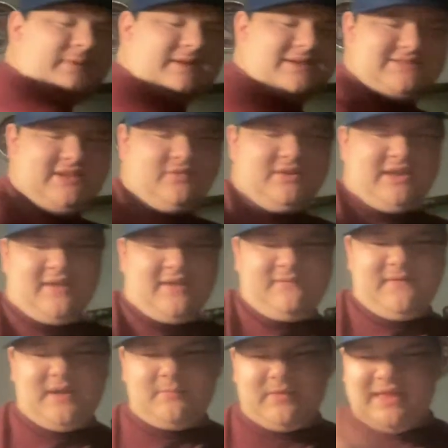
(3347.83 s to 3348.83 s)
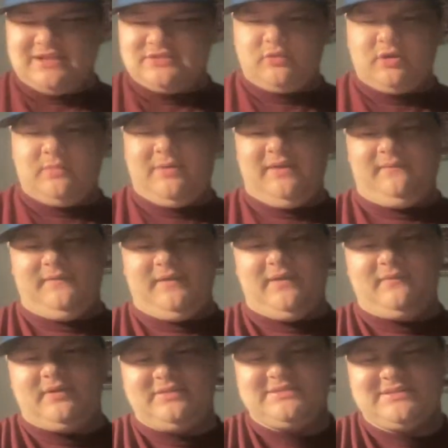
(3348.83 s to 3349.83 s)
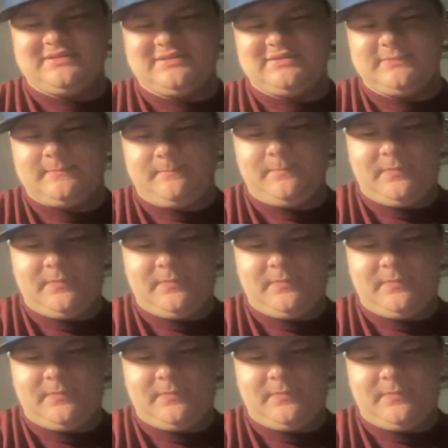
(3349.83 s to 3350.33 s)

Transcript: big Steely Dan fan, but that's one of my favorites.